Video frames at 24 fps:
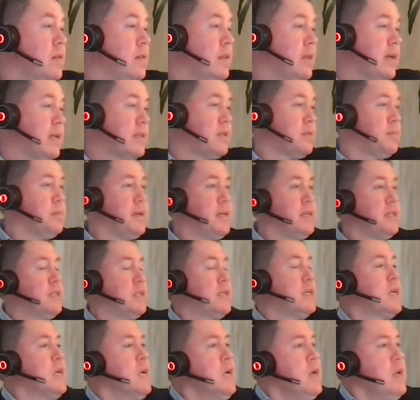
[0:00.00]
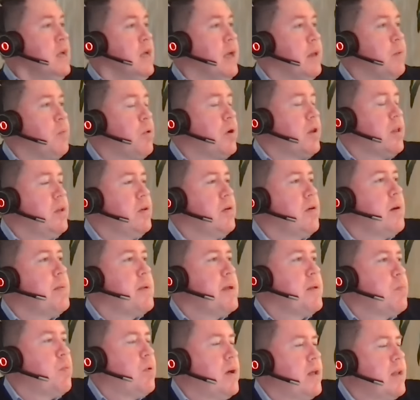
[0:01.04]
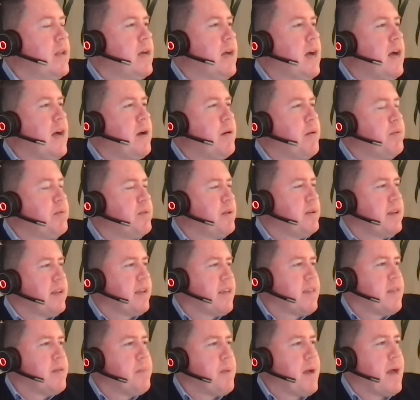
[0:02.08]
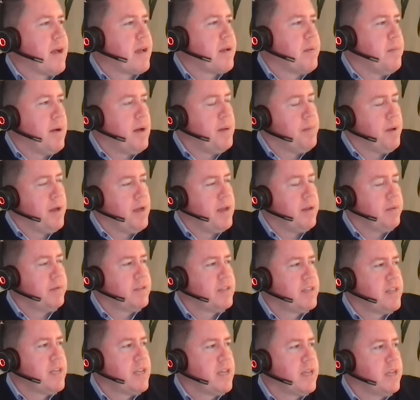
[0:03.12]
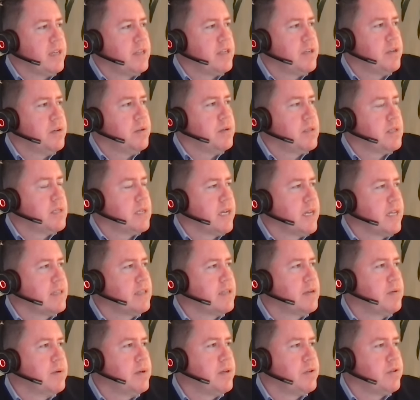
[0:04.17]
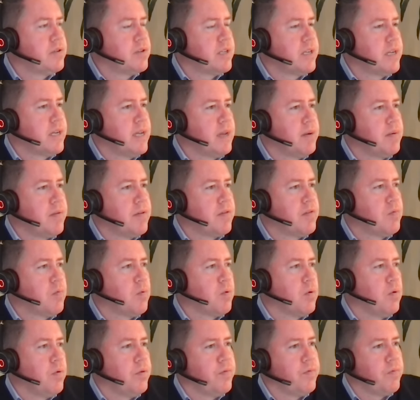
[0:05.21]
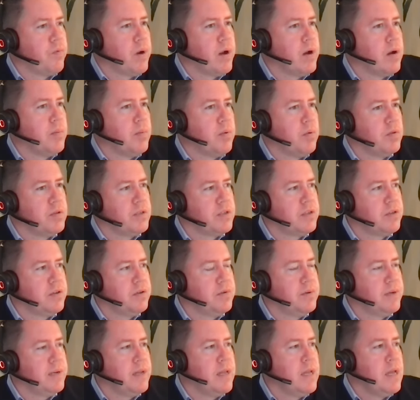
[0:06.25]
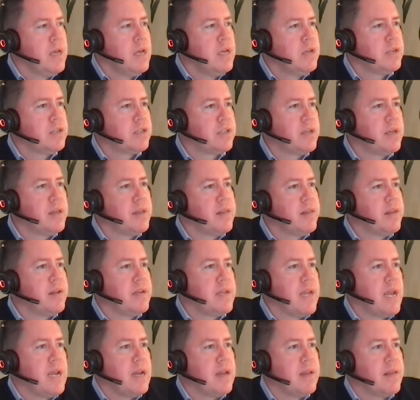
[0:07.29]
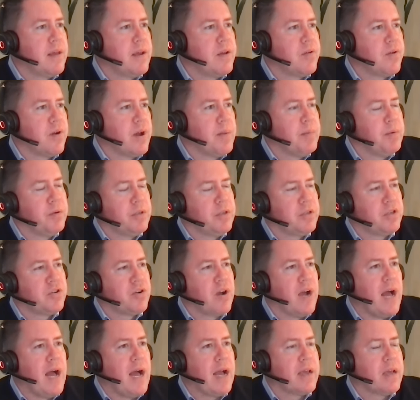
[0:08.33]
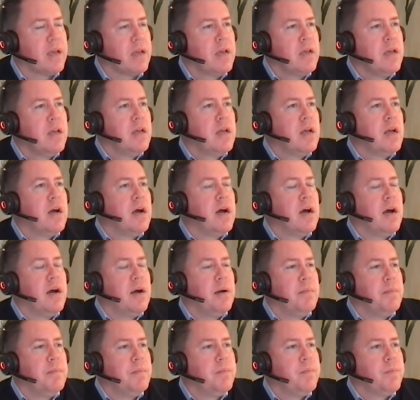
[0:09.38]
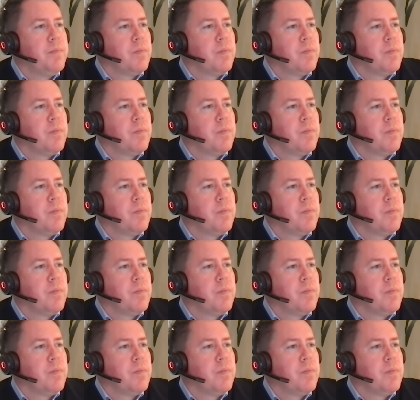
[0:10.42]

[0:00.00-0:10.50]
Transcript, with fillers: that's amazing. And what do you? I mean, what? How, like in the back of my mind, I was thinking too. It's like it's so interesting again with this world of wearables too, and just the the data that you're able to track. Um,